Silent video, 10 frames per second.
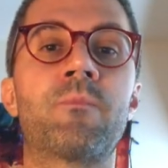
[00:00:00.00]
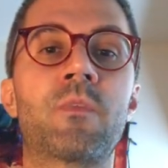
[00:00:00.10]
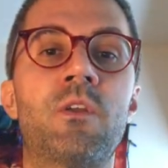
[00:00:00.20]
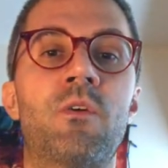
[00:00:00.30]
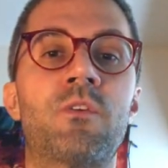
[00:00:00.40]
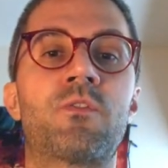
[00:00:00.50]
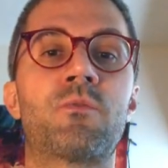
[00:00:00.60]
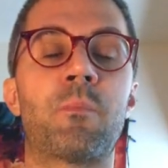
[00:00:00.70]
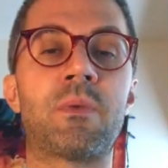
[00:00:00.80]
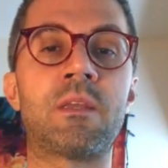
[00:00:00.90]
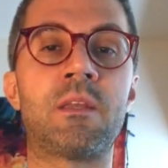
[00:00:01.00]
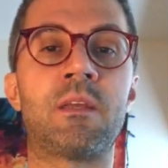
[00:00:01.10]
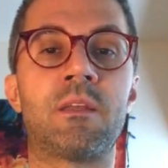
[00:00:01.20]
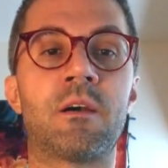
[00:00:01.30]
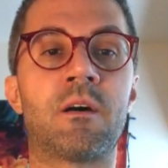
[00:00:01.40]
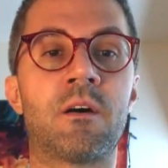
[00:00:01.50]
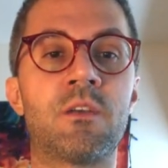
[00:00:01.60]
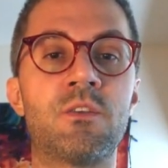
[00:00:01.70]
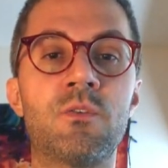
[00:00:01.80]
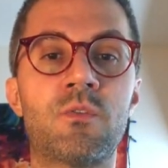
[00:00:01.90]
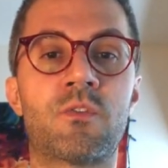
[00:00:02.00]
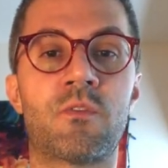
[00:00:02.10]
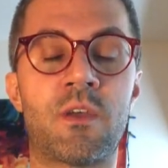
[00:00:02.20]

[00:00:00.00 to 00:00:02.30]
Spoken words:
This repeated use of